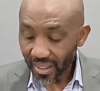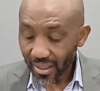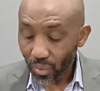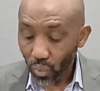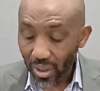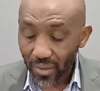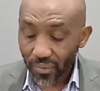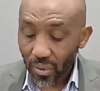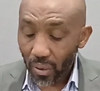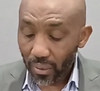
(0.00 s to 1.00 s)
The Word of
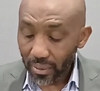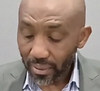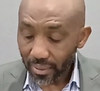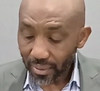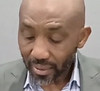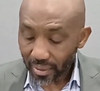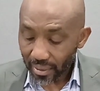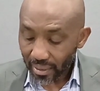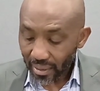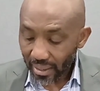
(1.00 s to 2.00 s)
God
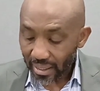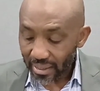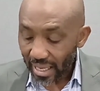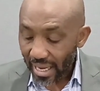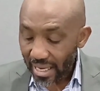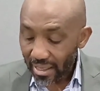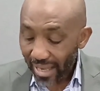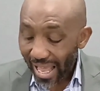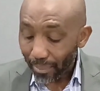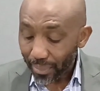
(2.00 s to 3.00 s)
is a
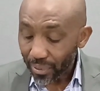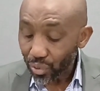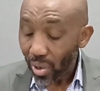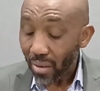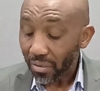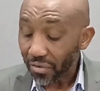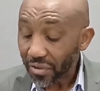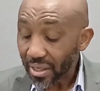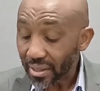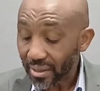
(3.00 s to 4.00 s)
lamp to our
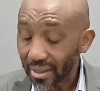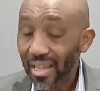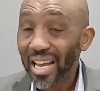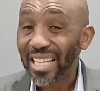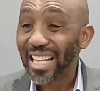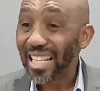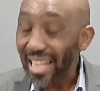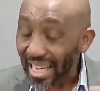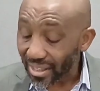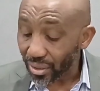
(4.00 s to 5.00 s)
feet and a
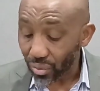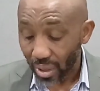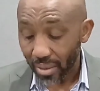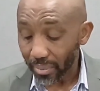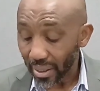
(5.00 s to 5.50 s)
light to our path.